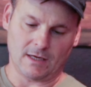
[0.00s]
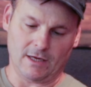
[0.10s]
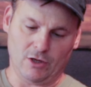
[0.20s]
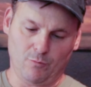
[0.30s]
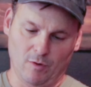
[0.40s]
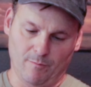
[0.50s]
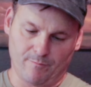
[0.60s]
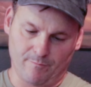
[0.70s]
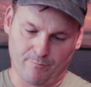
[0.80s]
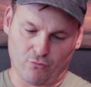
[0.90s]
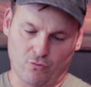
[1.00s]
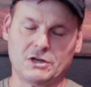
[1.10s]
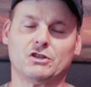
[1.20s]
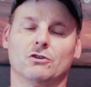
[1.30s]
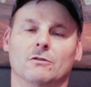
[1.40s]
and you put
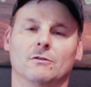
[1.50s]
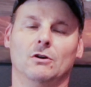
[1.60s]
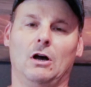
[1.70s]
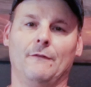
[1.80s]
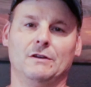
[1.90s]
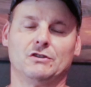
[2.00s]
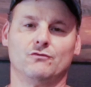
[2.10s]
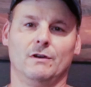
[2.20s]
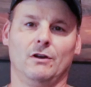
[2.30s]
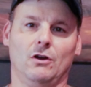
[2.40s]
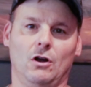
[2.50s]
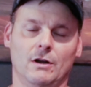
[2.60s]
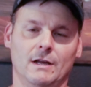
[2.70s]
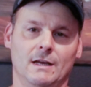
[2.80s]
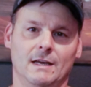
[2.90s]
pressure on this trigger guard,